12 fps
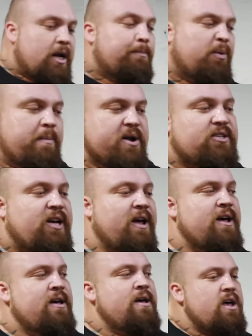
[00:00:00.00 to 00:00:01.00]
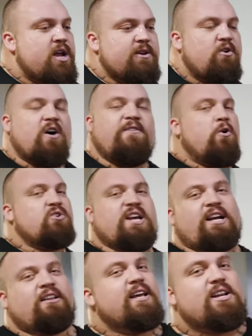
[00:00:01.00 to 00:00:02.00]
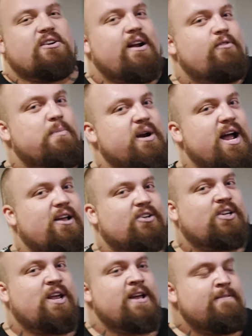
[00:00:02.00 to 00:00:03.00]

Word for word: implement and you've got a four second lead on everybody else.